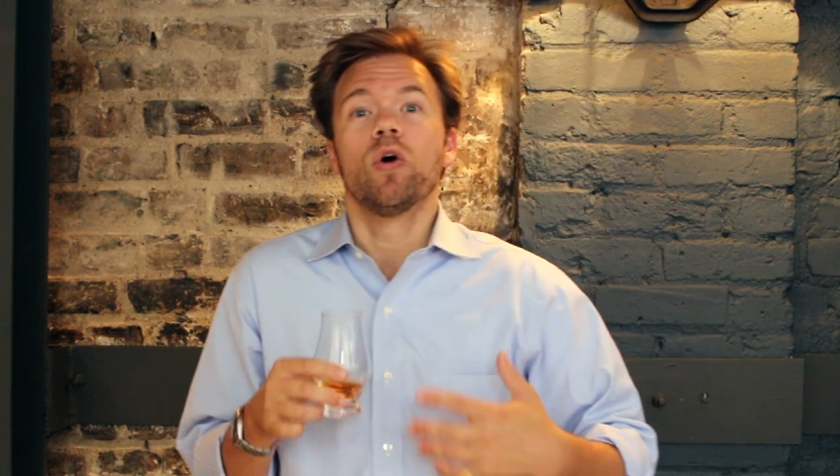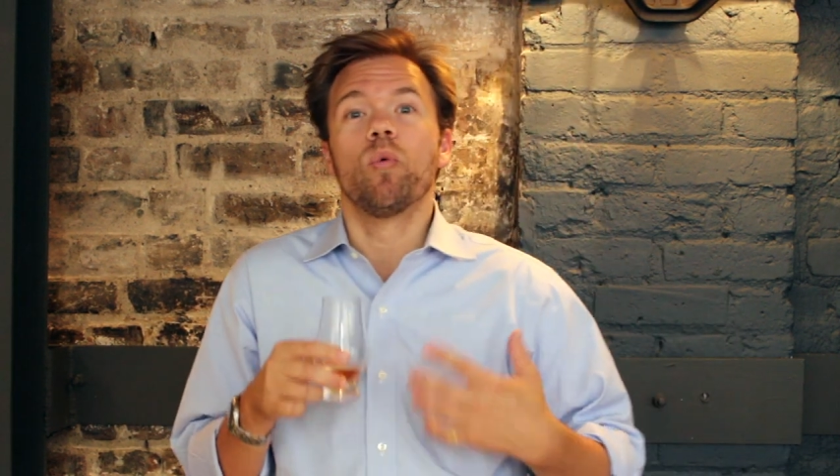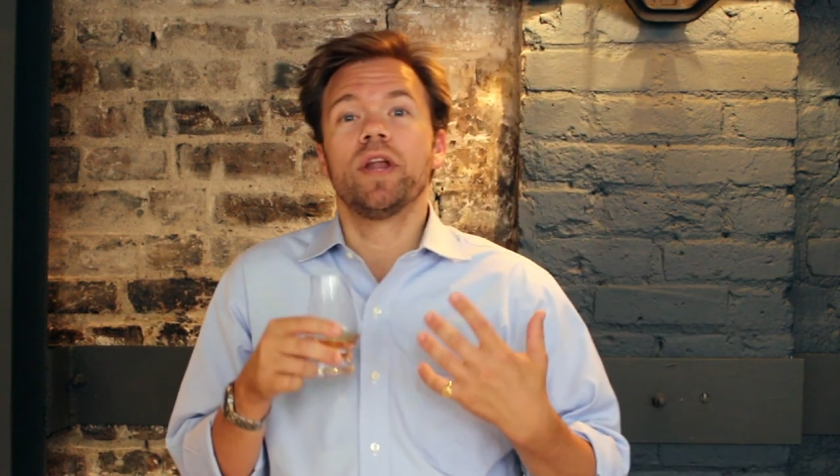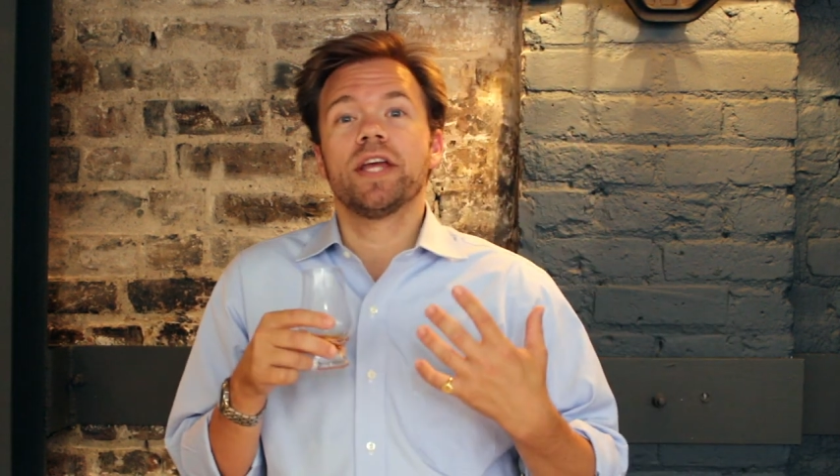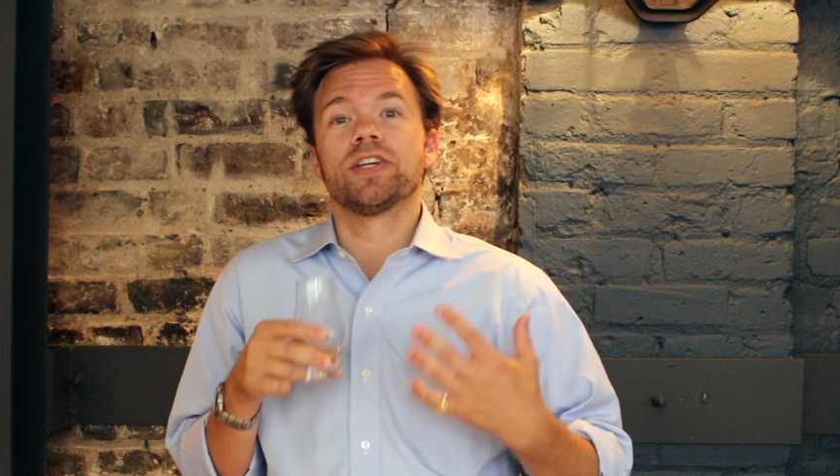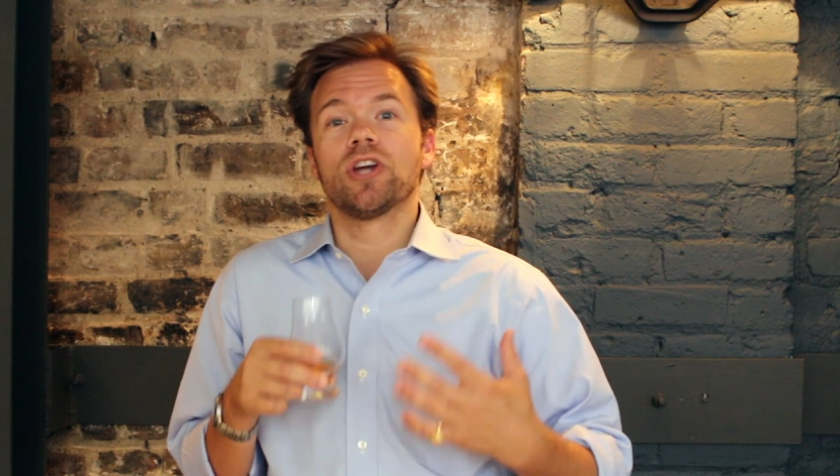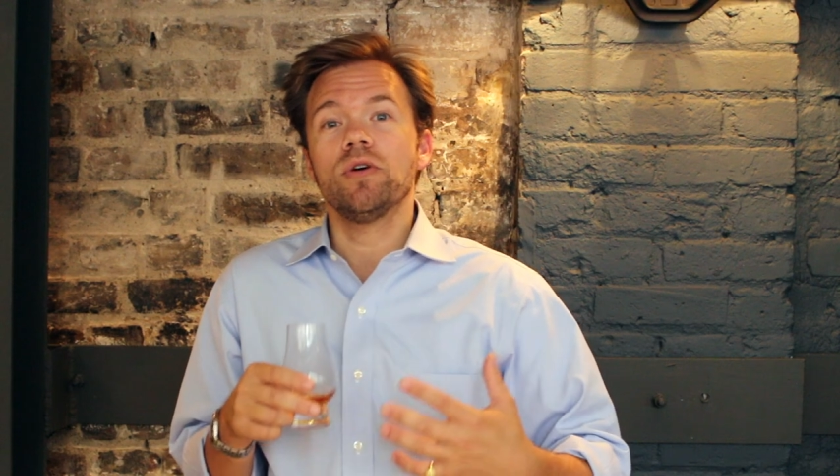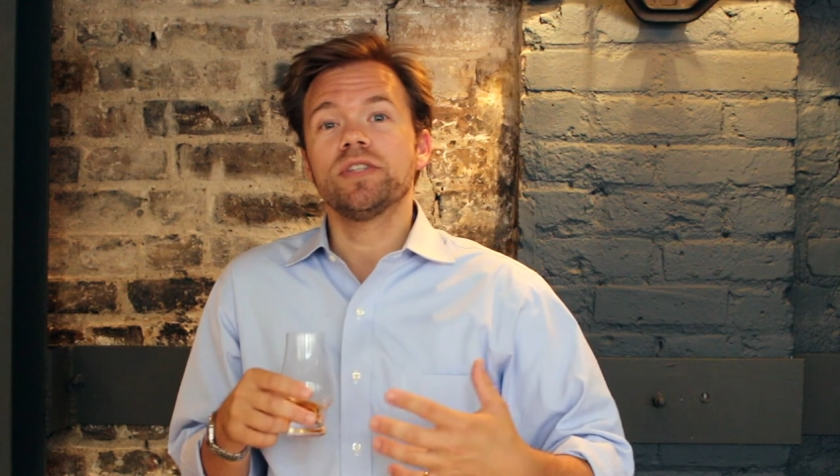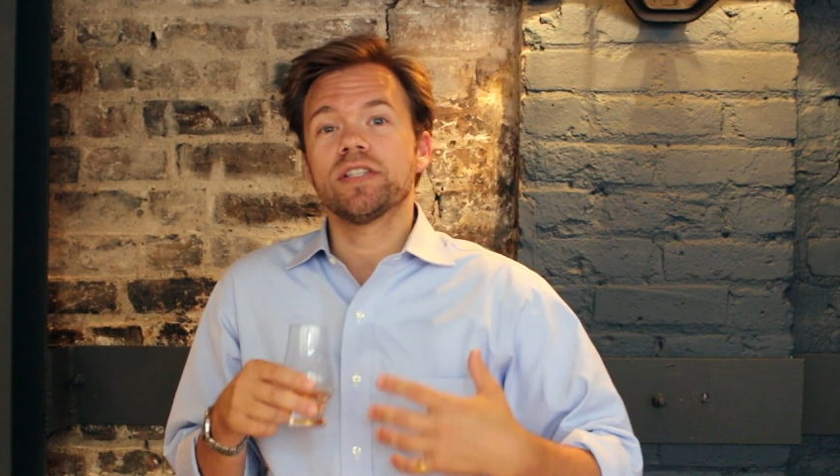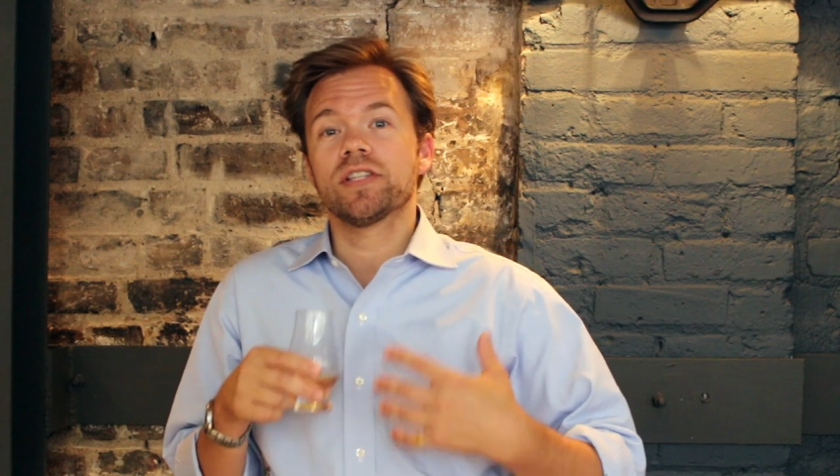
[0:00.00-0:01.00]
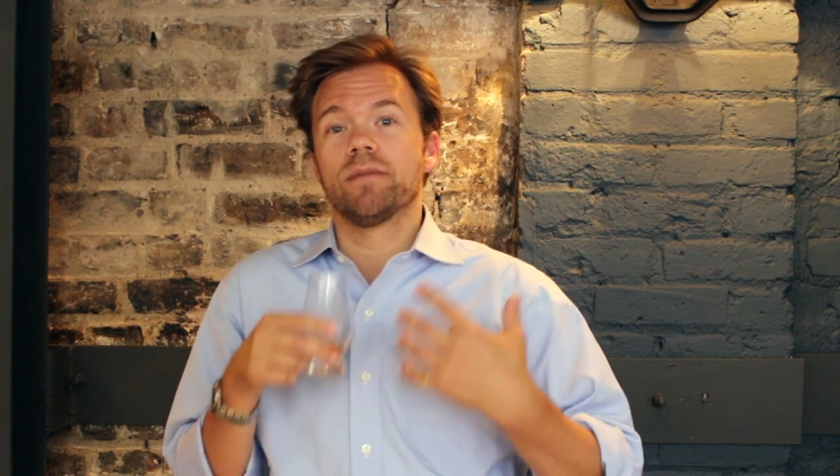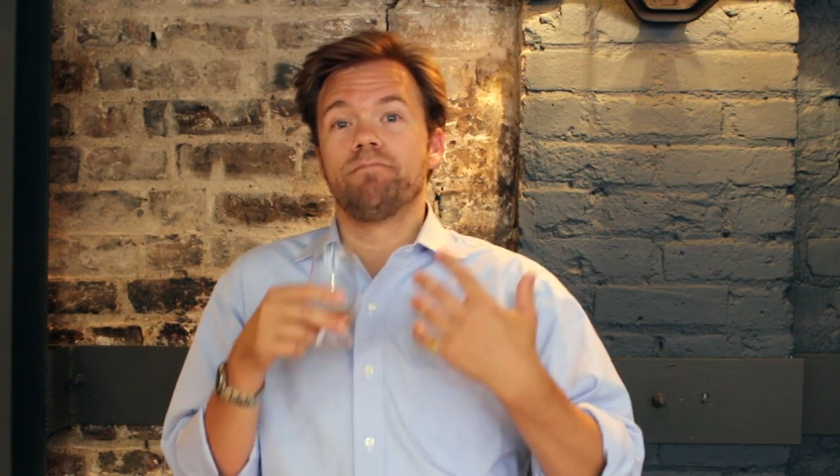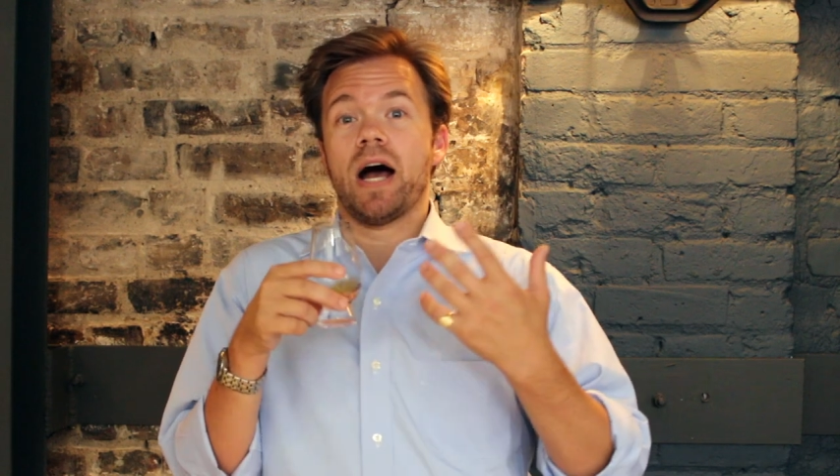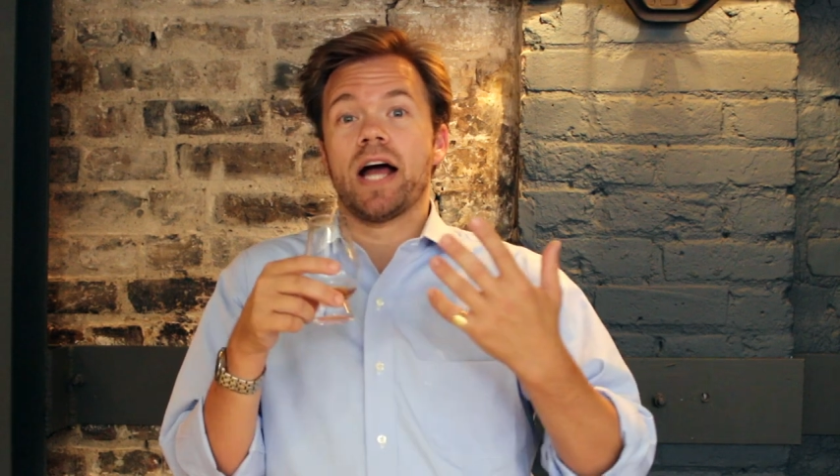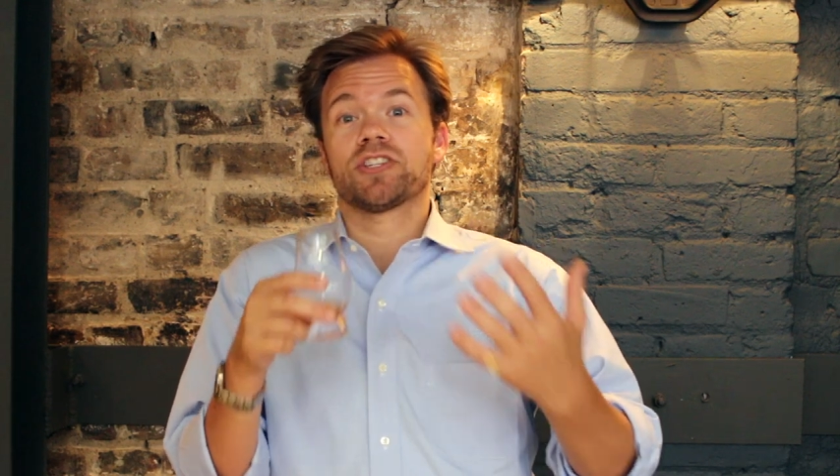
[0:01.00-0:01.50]
when it goes into the
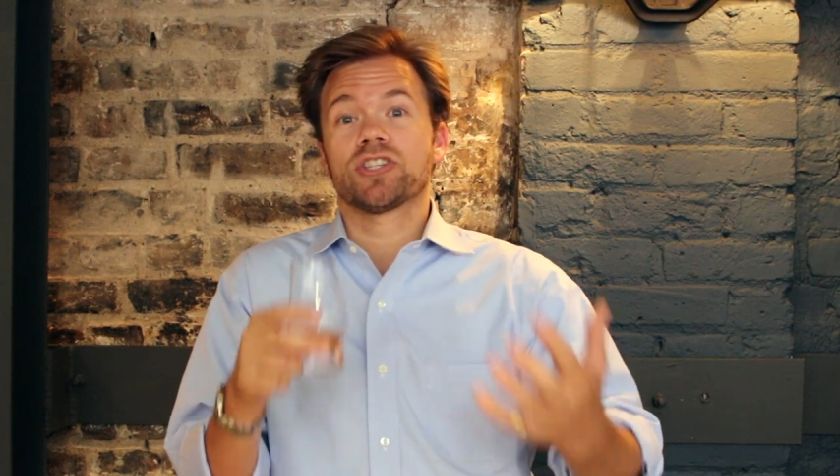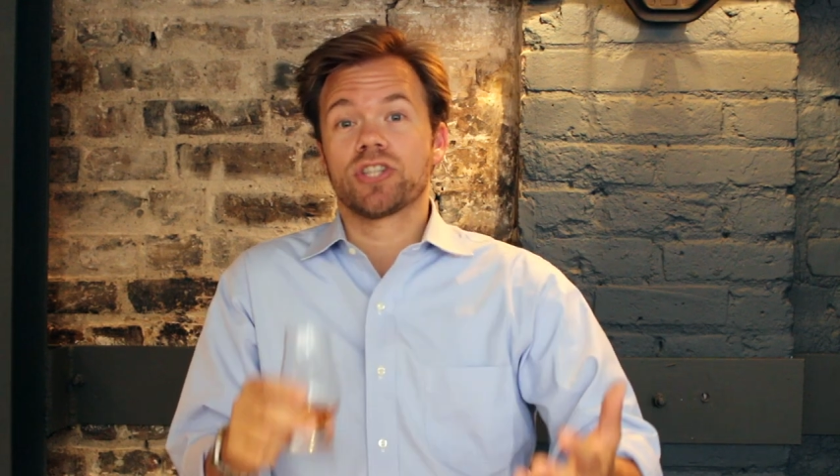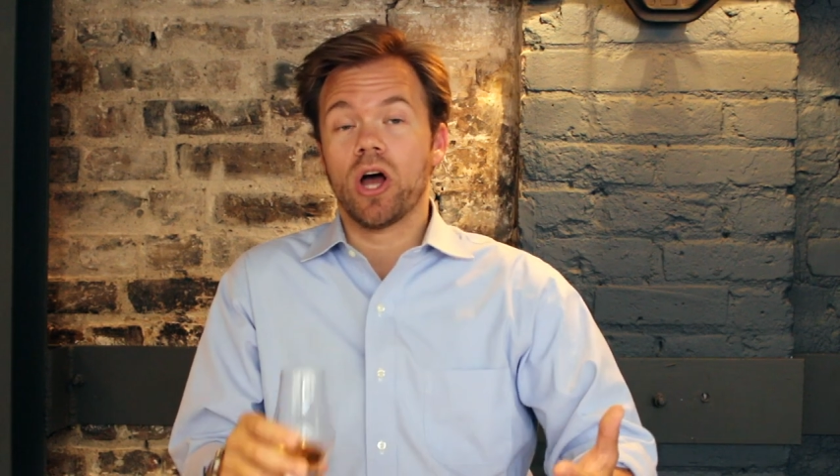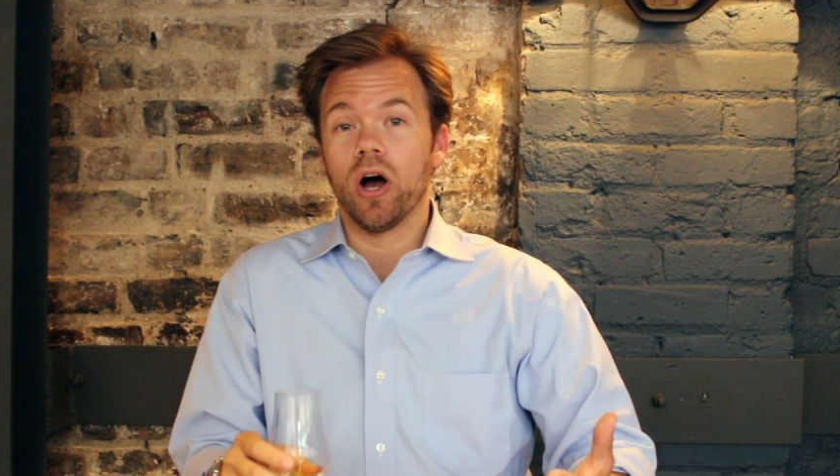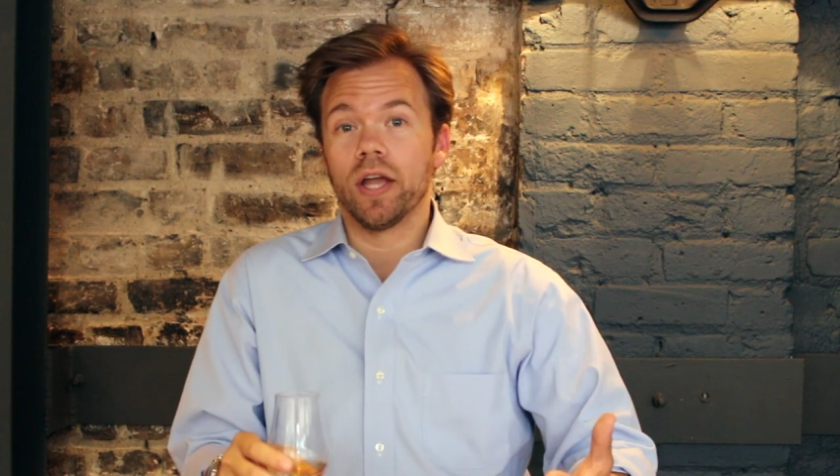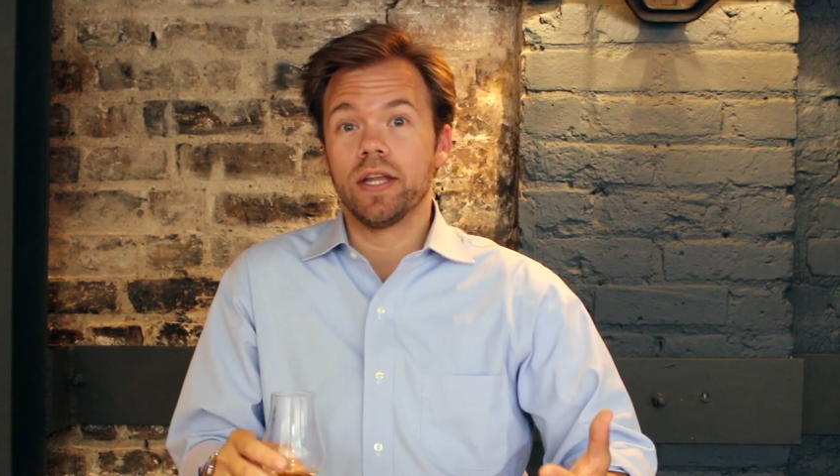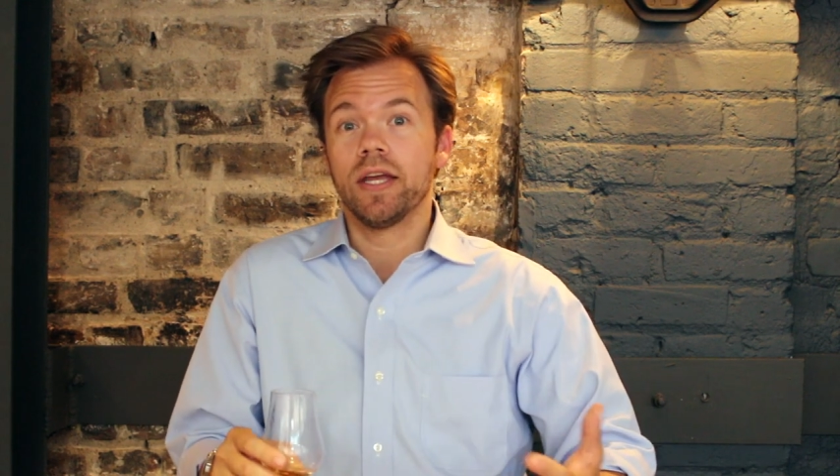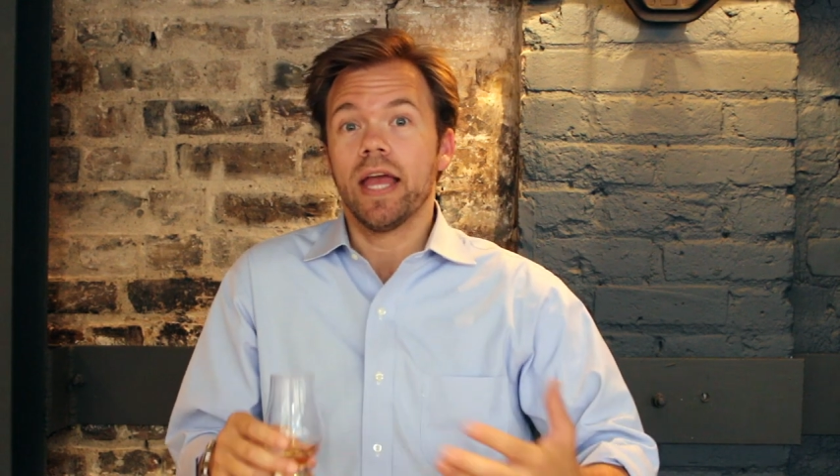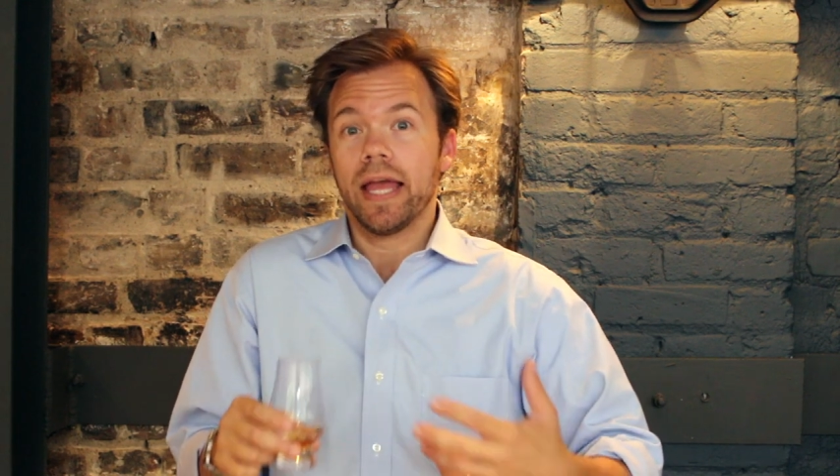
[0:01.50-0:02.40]
mash tun,